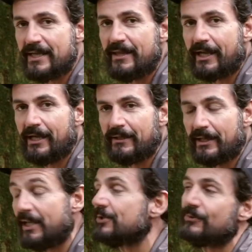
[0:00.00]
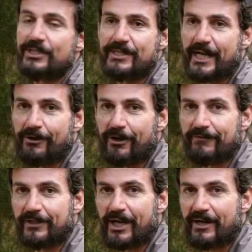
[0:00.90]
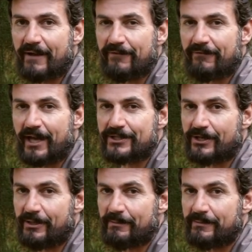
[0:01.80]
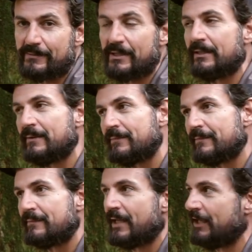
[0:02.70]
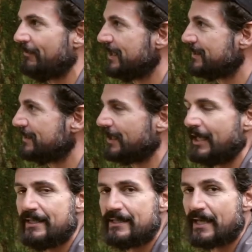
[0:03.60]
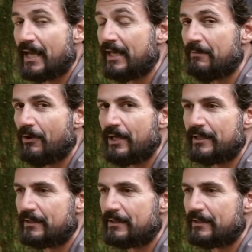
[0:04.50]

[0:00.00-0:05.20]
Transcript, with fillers: in there, and then she'll just tear off and go and have the fat time. He raises the kids, and he might